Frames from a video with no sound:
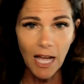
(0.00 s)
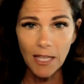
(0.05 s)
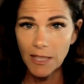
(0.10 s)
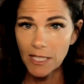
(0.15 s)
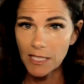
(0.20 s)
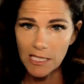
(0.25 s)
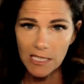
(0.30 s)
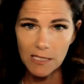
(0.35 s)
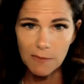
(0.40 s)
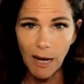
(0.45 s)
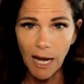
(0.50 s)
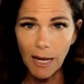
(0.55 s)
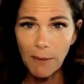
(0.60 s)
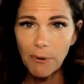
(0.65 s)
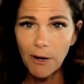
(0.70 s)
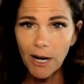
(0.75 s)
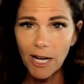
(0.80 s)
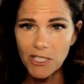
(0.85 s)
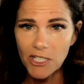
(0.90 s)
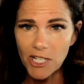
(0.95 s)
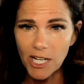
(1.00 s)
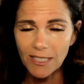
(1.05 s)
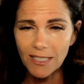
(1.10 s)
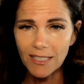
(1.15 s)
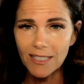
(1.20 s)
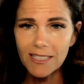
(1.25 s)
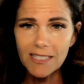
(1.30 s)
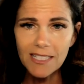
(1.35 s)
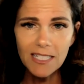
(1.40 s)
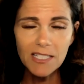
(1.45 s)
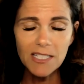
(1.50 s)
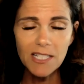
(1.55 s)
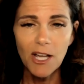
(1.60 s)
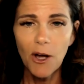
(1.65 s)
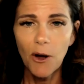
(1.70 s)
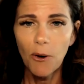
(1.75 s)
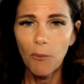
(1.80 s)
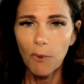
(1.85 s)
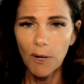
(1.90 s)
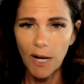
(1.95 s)
This is my project. This is
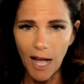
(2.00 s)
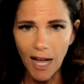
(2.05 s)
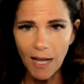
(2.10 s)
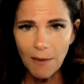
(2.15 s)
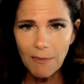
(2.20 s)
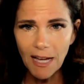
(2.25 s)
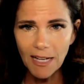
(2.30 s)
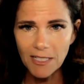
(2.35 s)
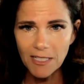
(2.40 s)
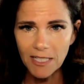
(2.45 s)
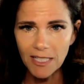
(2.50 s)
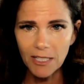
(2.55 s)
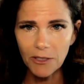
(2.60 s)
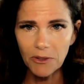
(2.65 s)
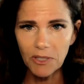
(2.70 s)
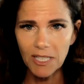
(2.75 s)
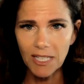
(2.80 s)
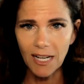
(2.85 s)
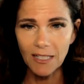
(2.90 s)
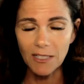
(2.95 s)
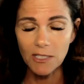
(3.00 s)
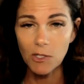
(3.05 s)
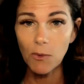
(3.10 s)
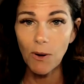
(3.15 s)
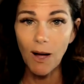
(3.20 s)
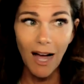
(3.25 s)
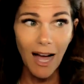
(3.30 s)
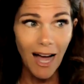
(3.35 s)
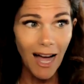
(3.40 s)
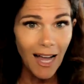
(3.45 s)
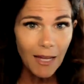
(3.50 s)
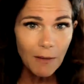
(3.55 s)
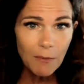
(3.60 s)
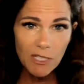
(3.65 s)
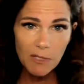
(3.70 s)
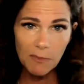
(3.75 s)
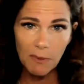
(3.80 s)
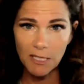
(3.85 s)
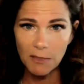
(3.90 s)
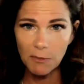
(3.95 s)
what I'm executing on. So I'm
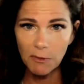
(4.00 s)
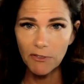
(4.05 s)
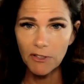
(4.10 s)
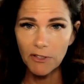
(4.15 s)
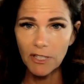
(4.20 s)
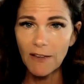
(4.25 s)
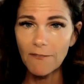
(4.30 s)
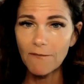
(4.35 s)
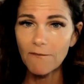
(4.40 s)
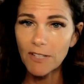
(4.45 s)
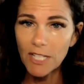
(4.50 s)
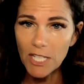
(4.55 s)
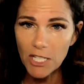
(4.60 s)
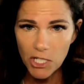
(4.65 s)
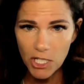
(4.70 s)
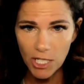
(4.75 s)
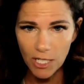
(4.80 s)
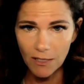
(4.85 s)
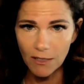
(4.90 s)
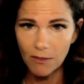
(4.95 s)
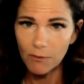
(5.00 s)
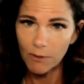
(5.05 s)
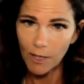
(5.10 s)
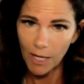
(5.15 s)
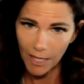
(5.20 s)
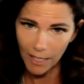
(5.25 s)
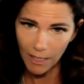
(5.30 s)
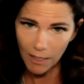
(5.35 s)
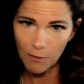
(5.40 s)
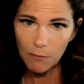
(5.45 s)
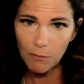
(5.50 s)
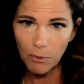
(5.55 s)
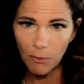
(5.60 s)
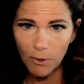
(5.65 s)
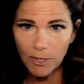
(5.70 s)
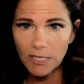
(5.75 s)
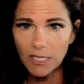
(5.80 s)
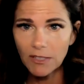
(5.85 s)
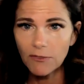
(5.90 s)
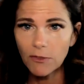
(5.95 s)
responsible for that vision, right?
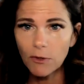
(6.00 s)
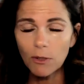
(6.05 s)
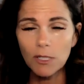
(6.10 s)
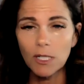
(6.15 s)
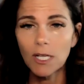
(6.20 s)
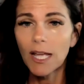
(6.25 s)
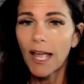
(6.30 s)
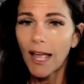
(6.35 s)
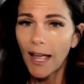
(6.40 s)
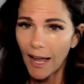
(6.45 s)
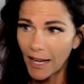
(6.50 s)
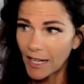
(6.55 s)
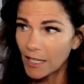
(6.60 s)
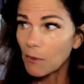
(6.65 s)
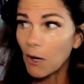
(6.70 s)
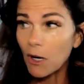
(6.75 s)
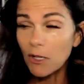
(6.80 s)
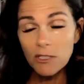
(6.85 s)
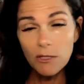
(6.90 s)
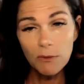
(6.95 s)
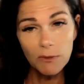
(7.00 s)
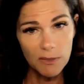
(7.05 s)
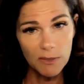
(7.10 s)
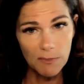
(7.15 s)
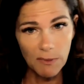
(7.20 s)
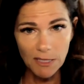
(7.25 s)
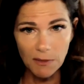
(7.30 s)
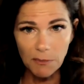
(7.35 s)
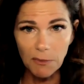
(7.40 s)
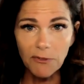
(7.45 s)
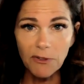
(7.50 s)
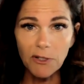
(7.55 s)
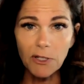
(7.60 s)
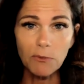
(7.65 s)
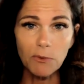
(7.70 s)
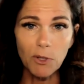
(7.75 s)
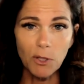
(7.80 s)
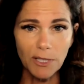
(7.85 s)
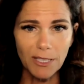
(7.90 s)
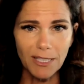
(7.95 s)
Pointing forward. And I'm also responsible for
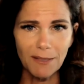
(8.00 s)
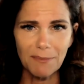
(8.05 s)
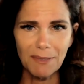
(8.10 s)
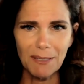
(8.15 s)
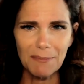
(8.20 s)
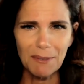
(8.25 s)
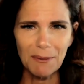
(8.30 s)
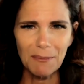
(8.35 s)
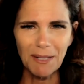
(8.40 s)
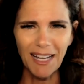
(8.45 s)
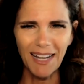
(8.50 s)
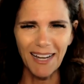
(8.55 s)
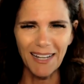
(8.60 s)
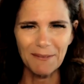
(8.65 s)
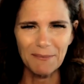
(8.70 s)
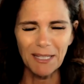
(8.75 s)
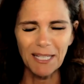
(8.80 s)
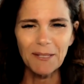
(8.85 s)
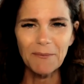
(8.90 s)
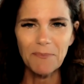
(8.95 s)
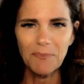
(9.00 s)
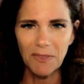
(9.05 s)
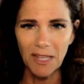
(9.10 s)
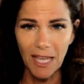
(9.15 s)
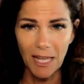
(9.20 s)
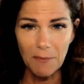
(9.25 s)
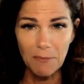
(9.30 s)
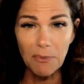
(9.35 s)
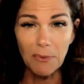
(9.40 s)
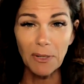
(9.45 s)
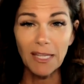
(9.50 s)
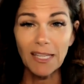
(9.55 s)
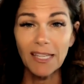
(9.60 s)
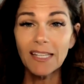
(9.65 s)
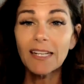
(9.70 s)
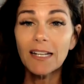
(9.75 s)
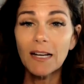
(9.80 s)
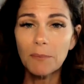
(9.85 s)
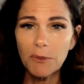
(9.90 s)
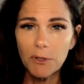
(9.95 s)
enrolling the people behind me and
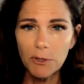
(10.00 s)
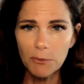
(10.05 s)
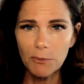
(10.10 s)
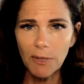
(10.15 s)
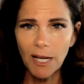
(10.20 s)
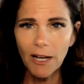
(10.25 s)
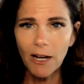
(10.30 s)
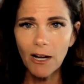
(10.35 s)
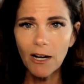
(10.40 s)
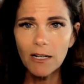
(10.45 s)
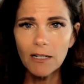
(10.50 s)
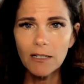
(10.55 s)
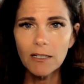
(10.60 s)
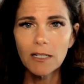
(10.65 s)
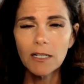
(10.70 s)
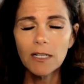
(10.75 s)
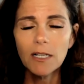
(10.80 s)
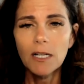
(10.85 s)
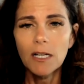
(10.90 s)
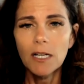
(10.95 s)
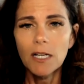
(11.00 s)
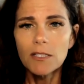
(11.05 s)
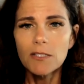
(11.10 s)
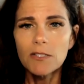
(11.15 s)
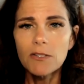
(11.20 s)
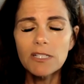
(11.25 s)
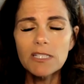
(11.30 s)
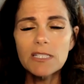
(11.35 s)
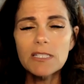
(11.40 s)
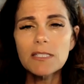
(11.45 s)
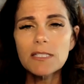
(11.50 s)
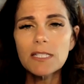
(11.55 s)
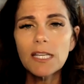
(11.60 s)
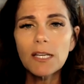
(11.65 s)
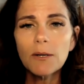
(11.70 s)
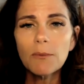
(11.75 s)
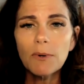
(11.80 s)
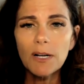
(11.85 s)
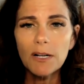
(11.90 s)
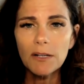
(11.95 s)
bringing it through my heart. So you can
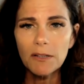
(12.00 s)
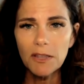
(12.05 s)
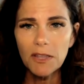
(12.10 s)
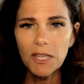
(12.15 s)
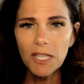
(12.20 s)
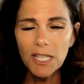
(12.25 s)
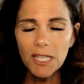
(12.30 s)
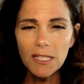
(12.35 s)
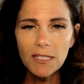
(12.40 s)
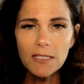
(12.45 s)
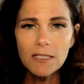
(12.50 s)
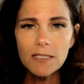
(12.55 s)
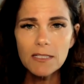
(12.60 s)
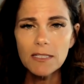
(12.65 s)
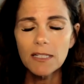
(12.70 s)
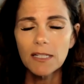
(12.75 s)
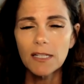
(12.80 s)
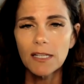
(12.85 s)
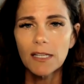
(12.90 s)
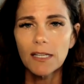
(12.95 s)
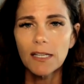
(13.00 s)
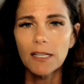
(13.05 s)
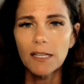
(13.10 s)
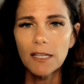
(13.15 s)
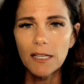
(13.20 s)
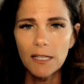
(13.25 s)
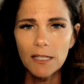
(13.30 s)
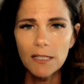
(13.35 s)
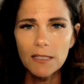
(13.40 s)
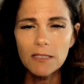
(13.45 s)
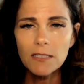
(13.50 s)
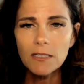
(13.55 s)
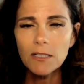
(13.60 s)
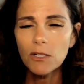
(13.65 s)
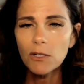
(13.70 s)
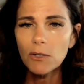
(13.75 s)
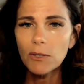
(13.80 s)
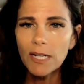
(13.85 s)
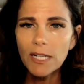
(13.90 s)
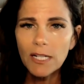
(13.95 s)
see where this is
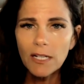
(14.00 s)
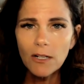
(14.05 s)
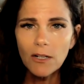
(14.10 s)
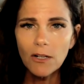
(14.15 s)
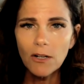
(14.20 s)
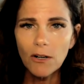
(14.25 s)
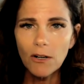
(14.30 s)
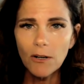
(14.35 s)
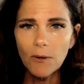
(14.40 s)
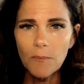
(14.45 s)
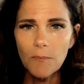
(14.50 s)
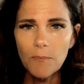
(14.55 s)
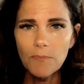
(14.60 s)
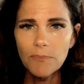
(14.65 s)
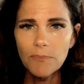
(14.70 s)
critical.